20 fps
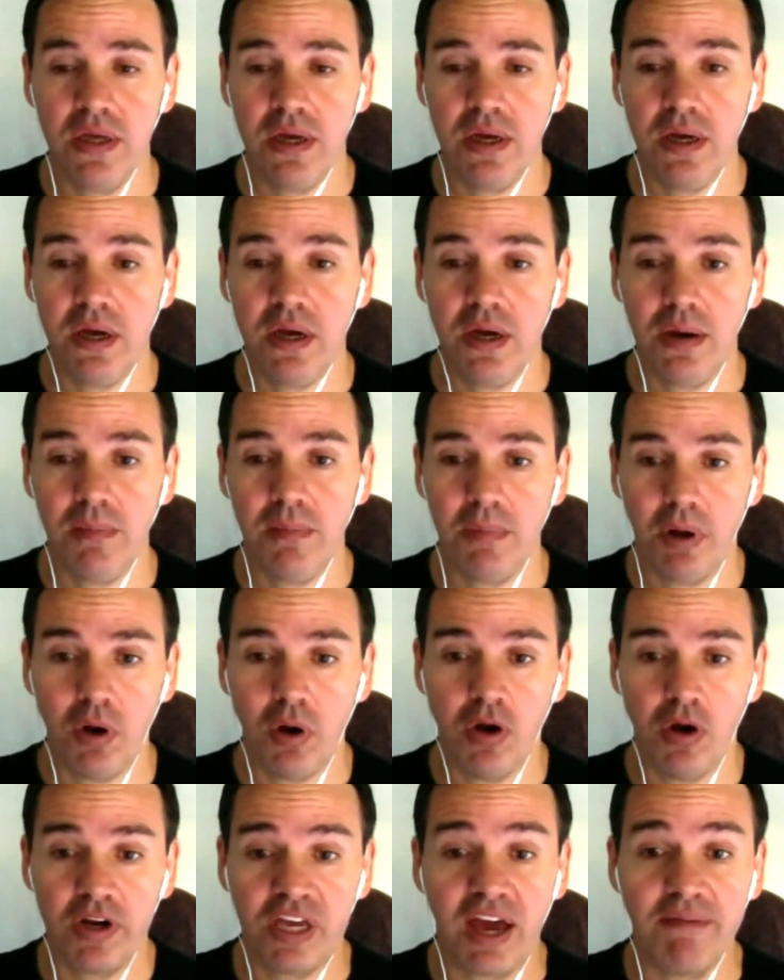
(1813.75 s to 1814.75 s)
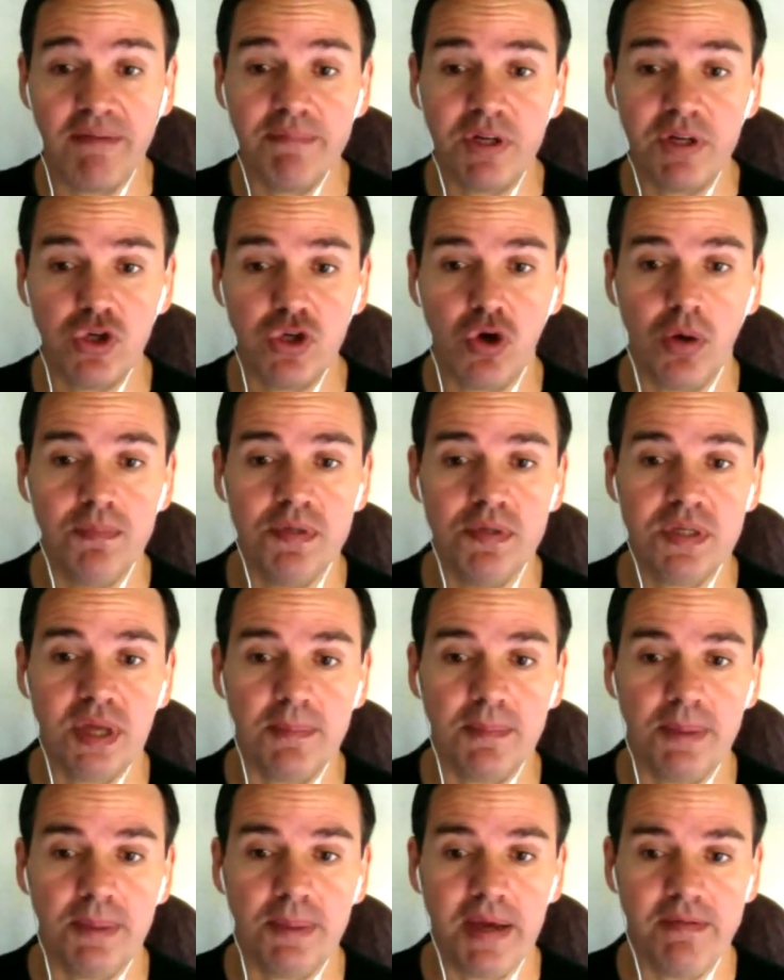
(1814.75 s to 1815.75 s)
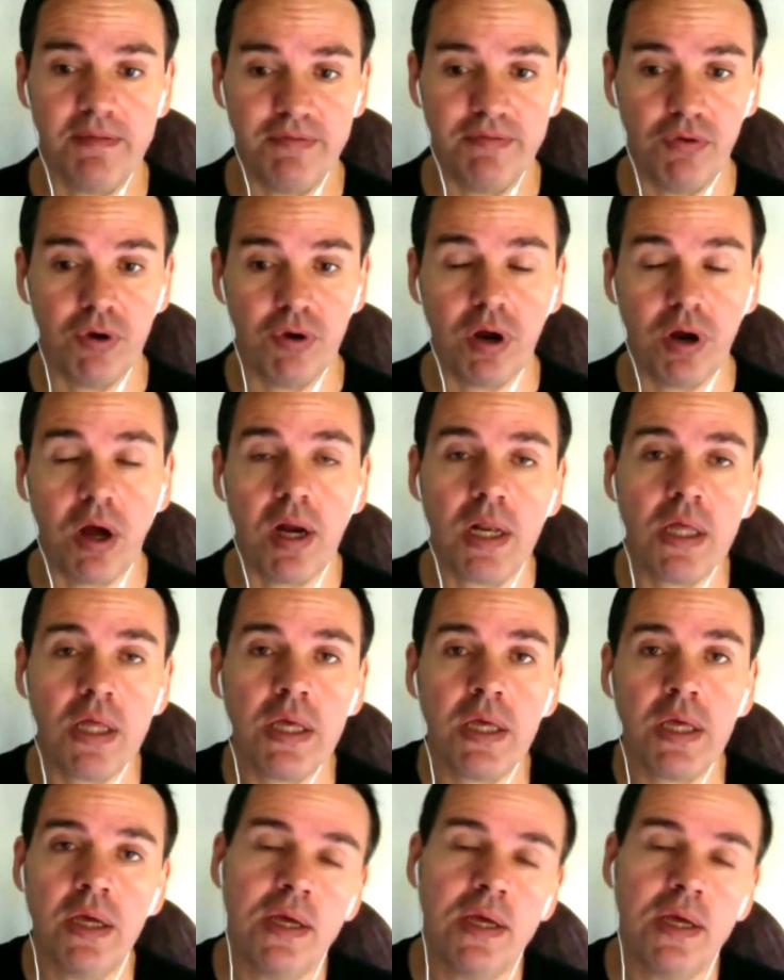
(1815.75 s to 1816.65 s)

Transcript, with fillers: A lot of government jobs, they pay fortnightly.